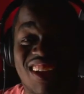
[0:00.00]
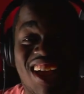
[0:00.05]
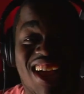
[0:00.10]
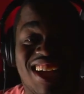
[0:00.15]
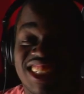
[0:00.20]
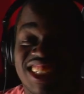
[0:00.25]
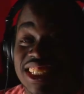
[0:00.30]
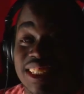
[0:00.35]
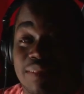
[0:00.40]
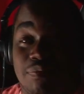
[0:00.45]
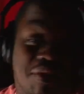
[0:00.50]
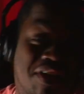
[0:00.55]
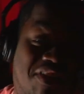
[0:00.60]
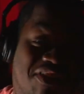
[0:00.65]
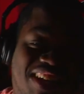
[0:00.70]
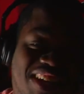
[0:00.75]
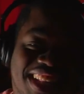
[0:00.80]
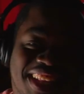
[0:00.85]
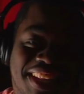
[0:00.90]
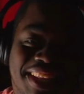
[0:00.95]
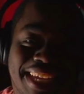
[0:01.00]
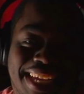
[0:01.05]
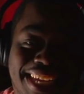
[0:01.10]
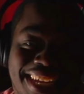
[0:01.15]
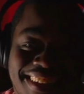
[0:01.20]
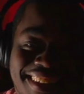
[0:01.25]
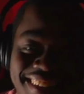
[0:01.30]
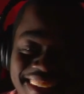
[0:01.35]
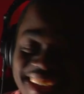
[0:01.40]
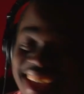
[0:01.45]
just buried the
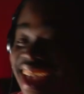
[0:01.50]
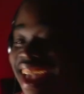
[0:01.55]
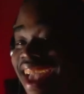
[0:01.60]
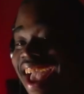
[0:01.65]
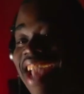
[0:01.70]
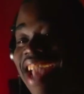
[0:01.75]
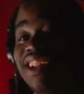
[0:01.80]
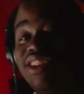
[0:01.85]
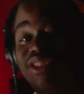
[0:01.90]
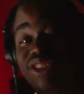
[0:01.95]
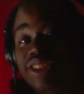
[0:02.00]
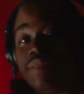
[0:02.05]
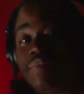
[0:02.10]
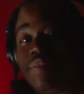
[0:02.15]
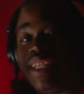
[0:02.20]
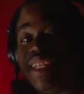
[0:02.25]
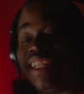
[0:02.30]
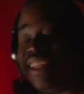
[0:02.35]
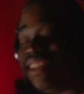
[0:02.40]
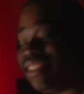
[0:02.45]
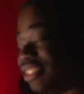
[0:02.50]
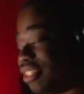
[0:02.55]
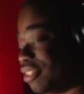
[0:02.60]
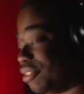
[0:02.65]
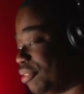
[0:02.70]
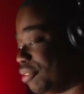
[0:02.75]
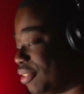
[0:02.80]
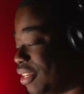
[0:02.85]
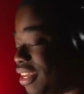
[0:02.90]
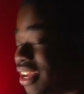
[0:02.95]
lead. And you should be here
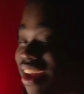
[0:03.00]
too.